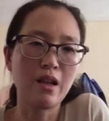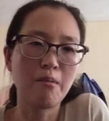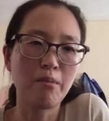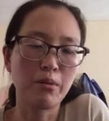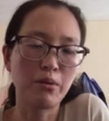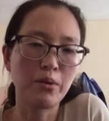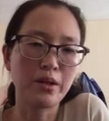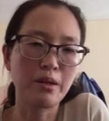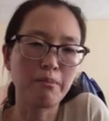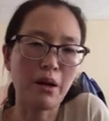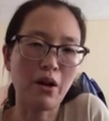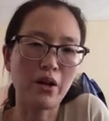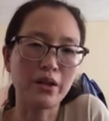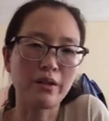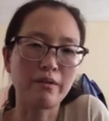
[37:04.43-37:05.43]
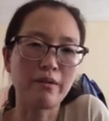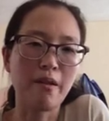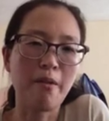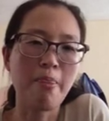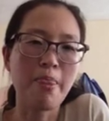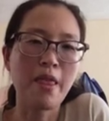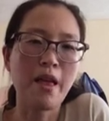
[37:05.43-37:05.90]
blue in the bottom.
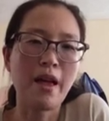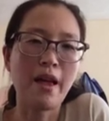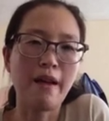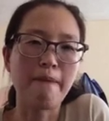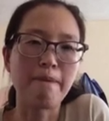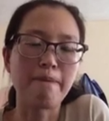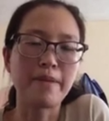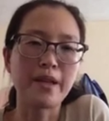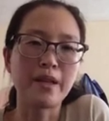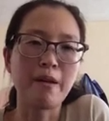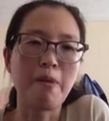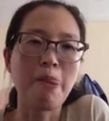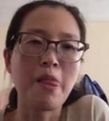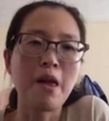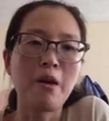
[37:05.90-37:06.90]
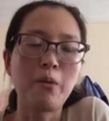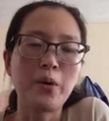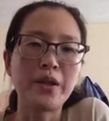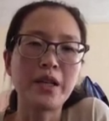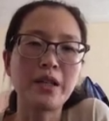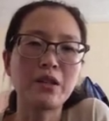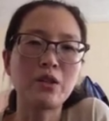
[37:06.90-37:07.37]
And we
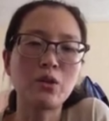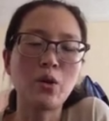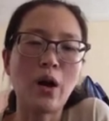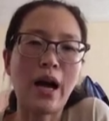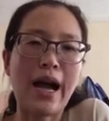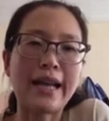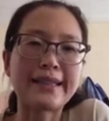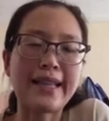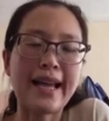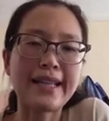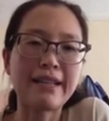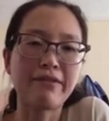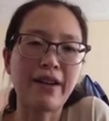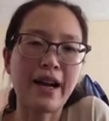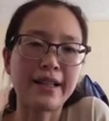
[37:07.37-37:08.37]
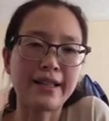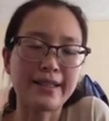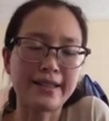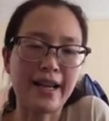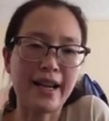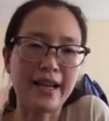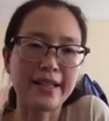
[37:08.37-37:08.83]
needed to identify the
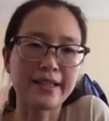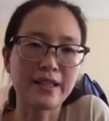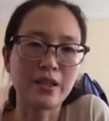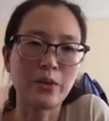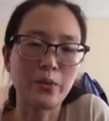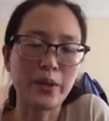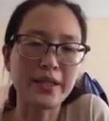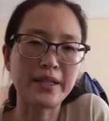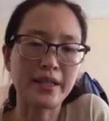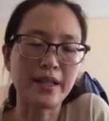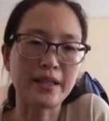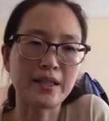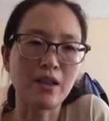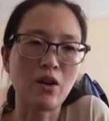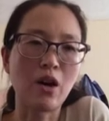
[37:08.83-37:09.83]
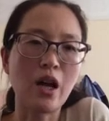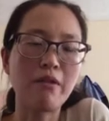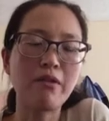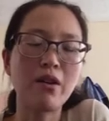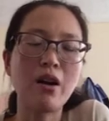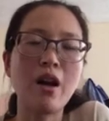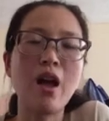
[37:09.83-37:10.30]
size with this.
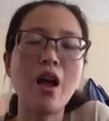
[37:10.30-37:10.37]
However,